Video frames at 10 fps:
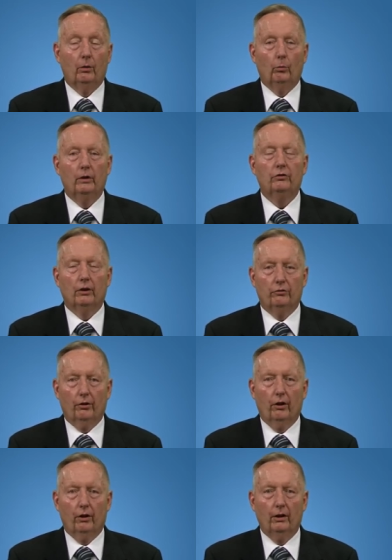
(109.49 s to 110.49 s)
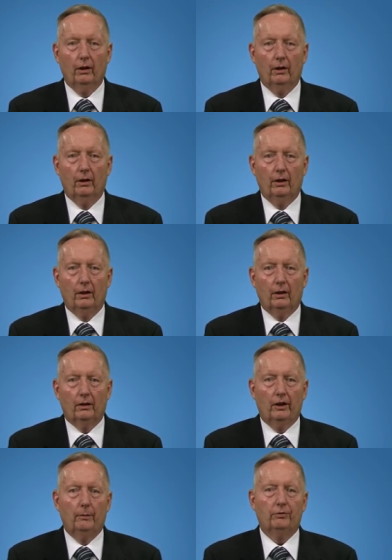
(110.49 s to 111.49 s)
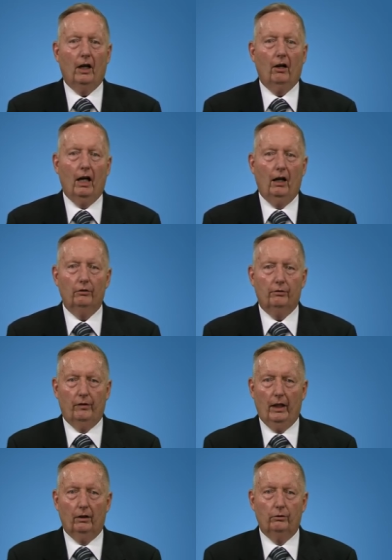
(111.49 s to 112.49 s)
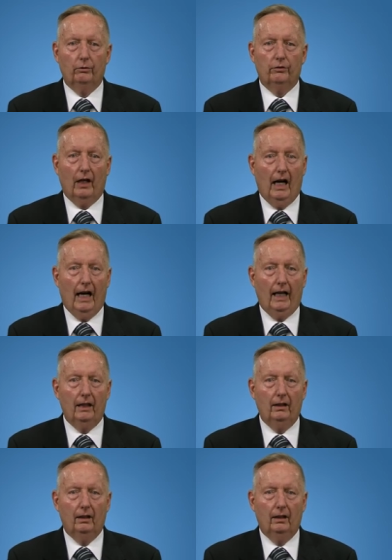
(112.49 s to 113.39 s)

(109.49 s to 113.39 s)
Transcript: which in turn keeps our house values high